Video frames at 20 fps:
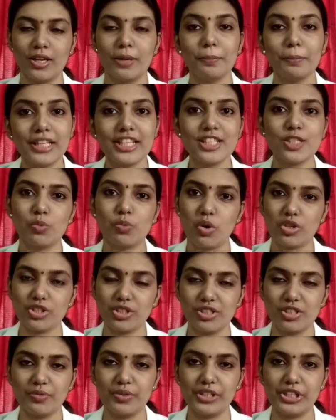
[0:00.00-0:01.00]
Please watch
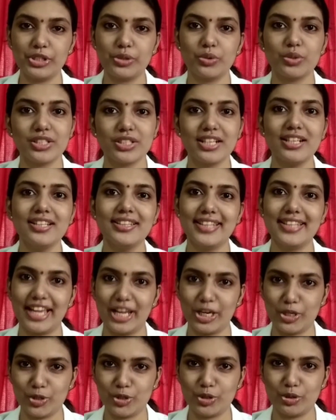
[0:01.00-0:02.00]
the video till the
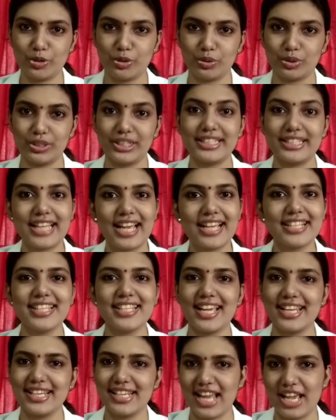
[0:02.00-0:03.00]
end to know the diet
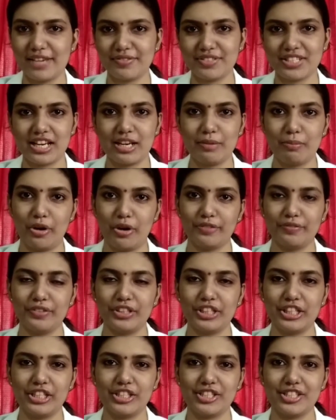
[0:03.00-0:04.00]
and lifestyle
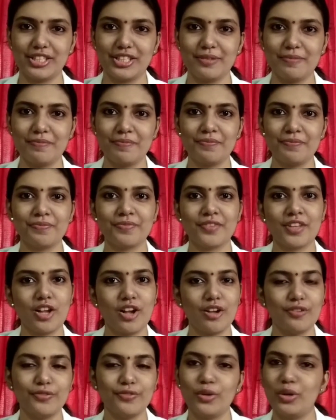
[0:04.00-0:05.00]
modification
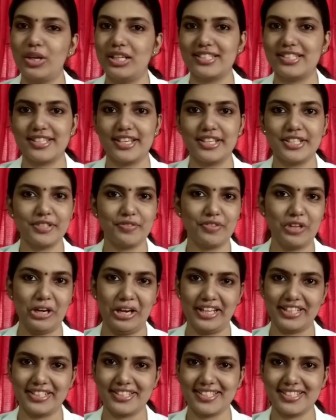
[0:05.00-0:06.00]
for ulcerative
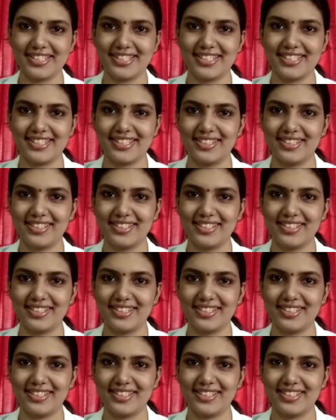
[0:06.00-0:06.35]
colitis.